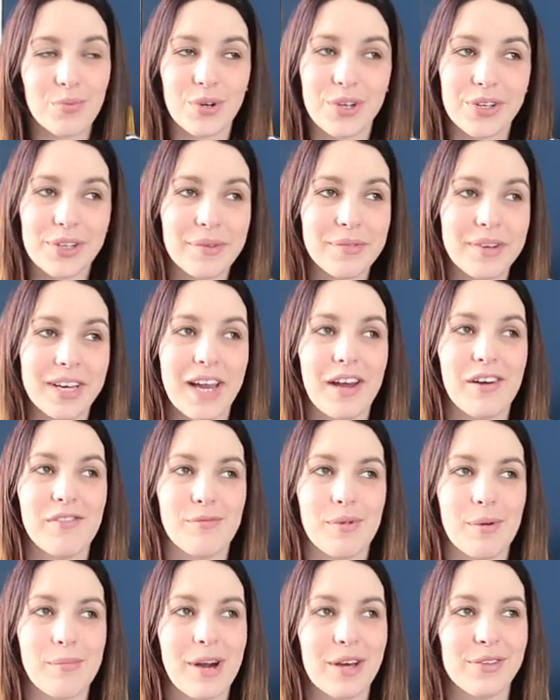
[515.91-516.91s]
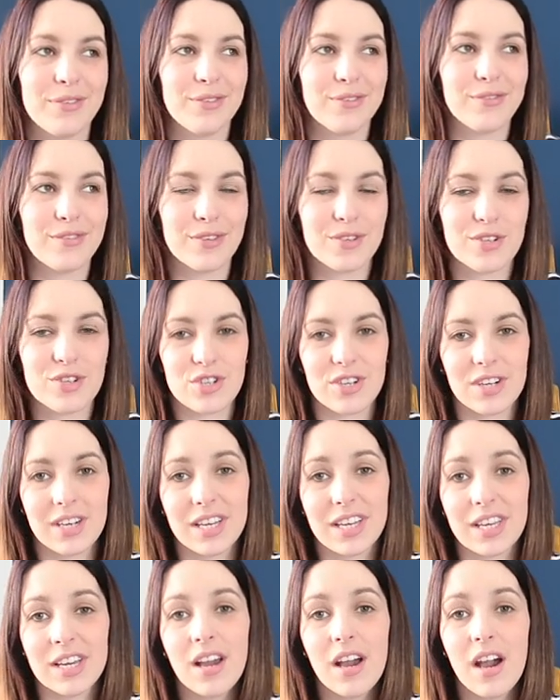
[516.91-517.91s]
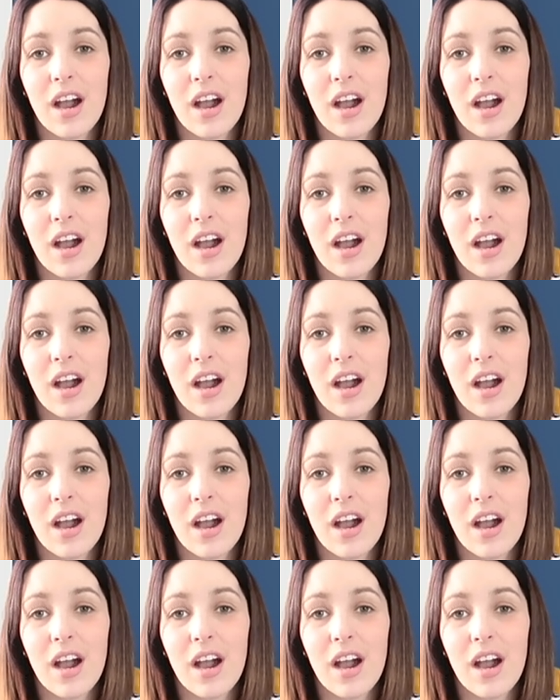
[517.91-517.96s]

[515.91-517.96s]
weren't coming out of my mouth, unfortunately.